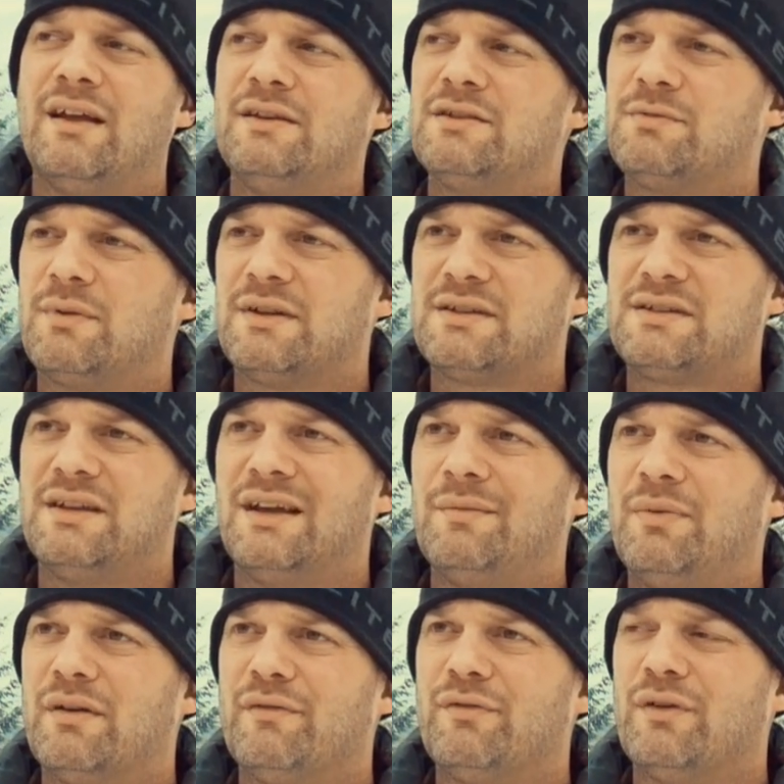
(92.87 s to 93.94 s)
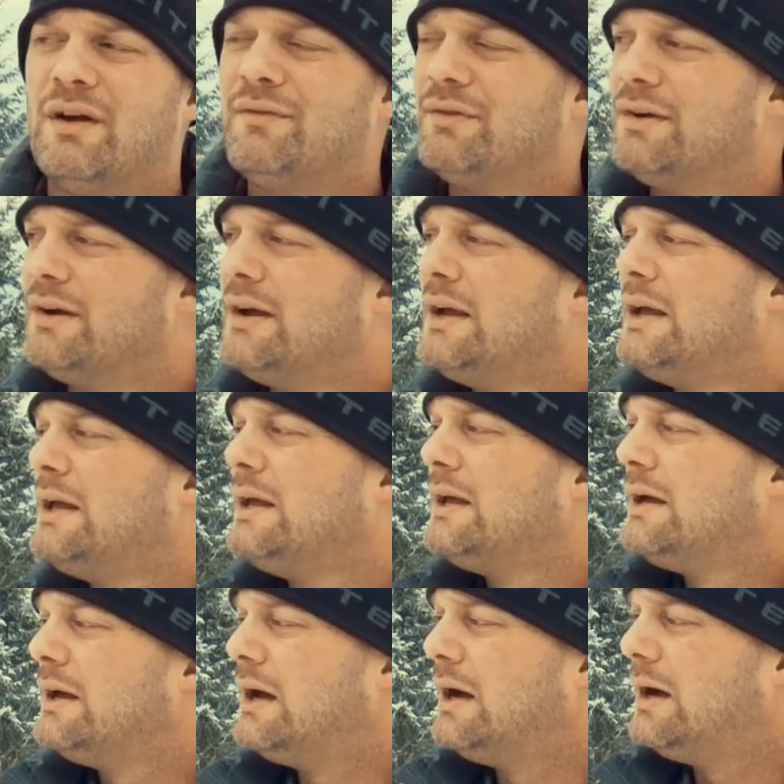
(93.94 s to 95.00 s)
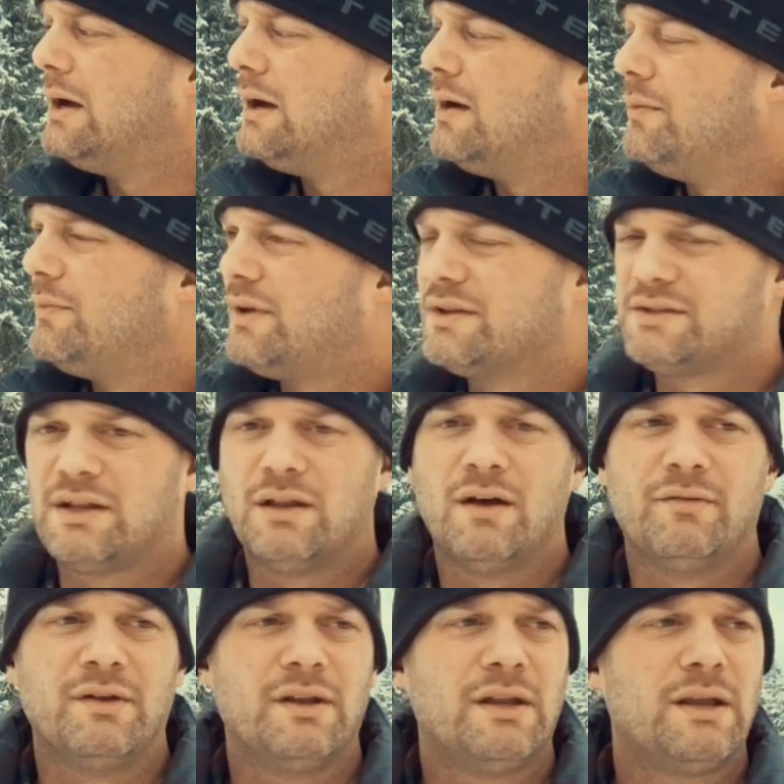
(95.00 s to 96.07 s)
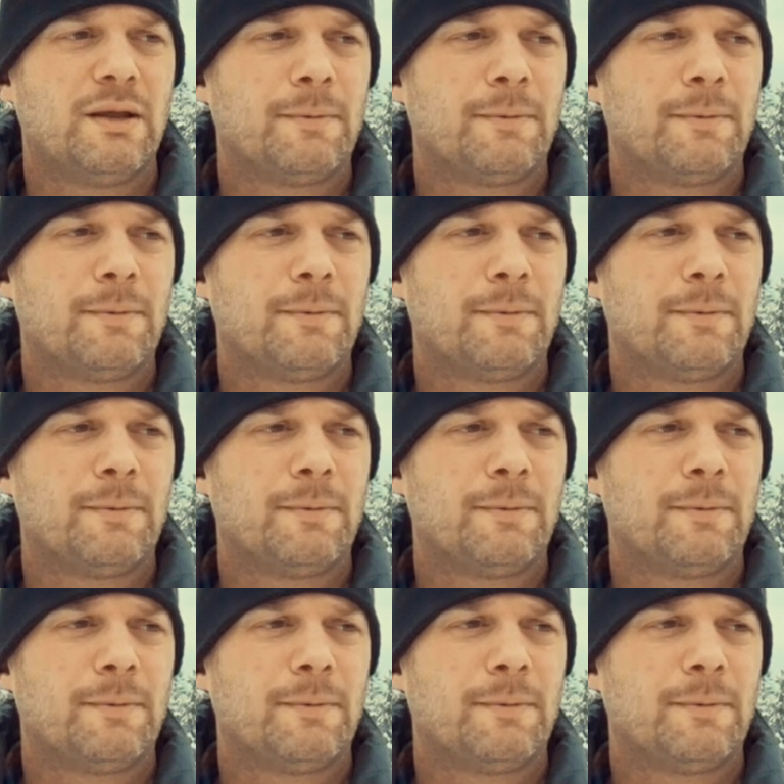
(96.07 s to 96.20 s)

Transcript: I just want to stay up here forever um, because I love it